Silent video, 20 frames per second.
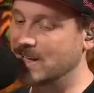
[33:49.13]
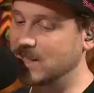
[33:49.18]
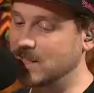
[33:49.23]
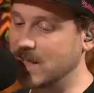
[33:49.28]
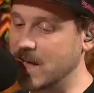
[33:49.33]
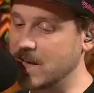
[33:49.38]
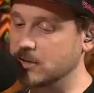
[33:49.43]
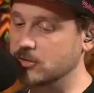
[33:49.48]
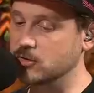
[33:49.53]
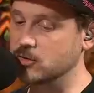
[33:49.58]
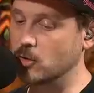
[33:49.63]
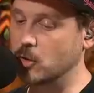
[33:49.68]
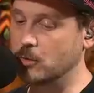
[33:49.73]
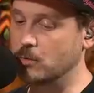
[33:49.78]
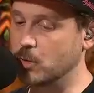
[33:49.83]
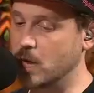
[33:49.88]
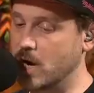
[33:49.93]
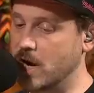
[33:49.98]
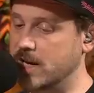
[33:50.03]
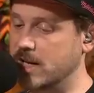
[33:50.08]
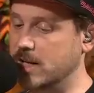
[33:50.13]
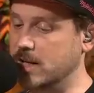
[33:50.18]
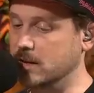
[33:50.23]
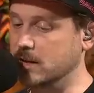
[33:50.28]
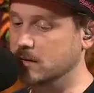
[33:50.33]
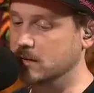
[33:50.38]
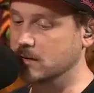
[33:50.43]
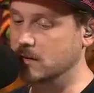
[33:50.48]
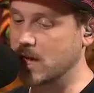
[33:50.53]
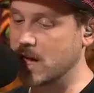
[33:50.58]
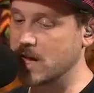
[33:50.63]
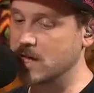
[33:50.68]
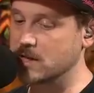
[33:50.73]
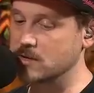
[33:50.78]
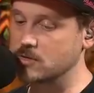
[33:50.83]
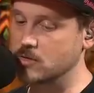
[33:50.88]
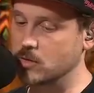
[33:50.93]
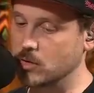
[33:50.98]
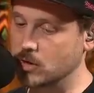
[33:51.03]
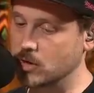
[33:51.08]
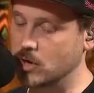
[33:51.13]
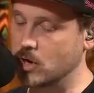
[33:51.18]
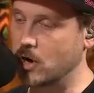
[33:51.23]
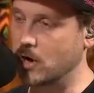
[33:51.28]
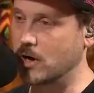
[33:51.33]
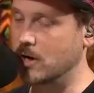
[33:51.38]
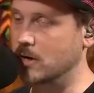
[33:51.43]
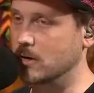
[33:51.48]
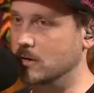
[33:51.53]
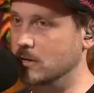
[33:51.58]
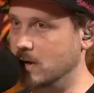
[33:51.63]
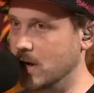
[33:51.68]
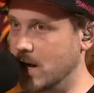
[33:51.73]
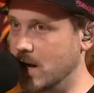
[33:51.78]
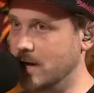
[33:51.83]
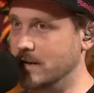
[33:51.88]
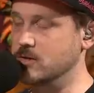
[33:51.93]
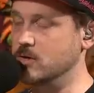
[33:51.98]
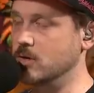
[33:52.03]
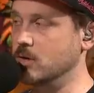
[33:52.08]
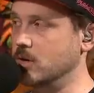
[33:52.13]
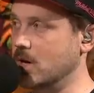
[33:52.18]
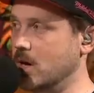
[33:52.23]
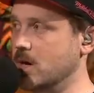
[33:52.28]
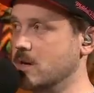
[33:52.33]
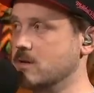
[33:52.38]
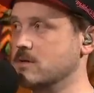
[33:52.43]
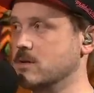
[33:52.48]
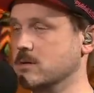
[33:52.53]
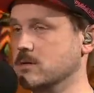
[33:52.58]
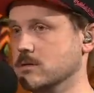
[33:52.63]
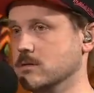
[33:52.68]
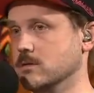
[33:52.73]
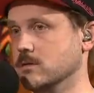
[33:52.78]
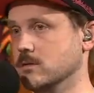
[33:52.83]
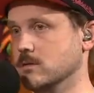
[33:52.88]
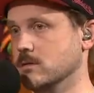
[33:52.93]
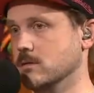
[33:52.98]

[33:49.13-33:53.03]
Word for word: Lance or Brady, Lance or Carr, Lance or Cousins.